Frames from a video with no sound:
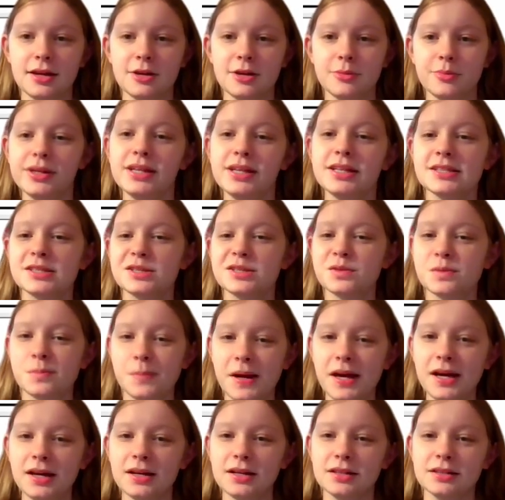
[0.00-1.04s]
but it's
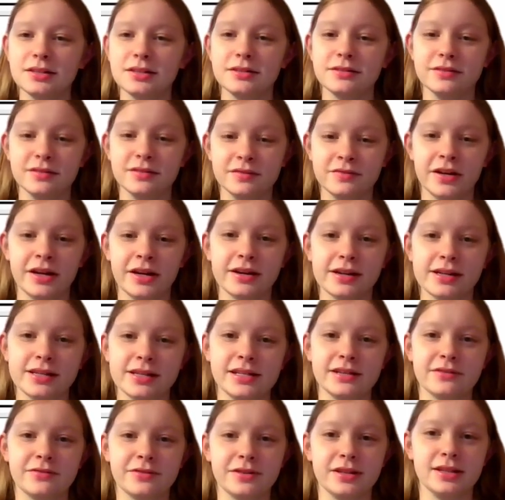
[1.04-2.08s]
spelled very
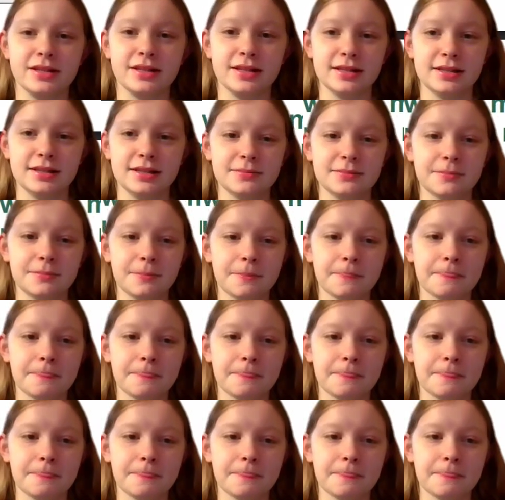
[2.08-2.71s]
differently.